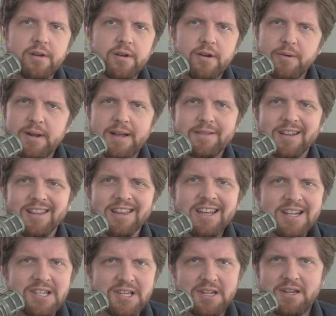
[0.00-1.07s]
Go down the
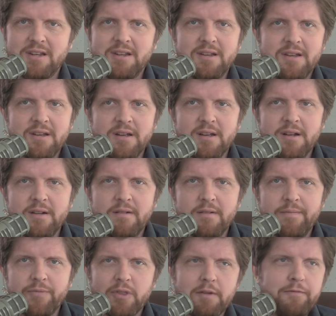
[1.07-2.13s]
list
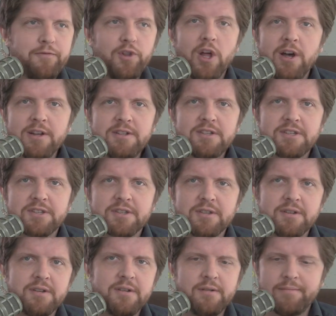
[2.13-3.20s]
floods,
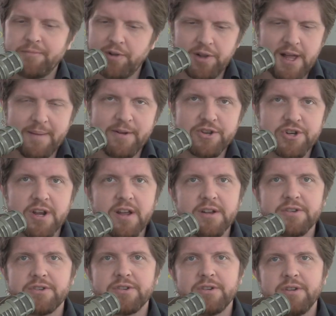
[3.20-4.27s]
climate
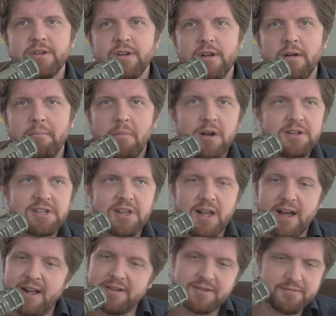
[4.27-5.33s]
change,
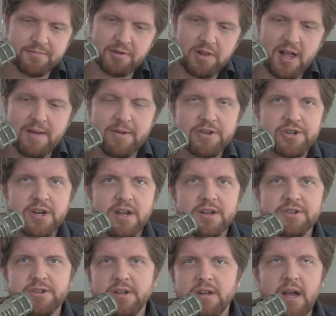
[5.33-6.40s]
mudslides, climate
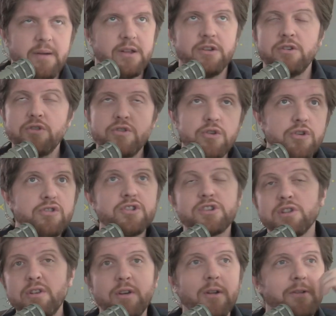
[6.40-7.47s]
change. I mean, you, you just
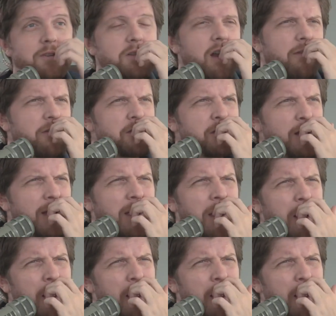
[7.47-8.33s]
look at all this stuff, you say,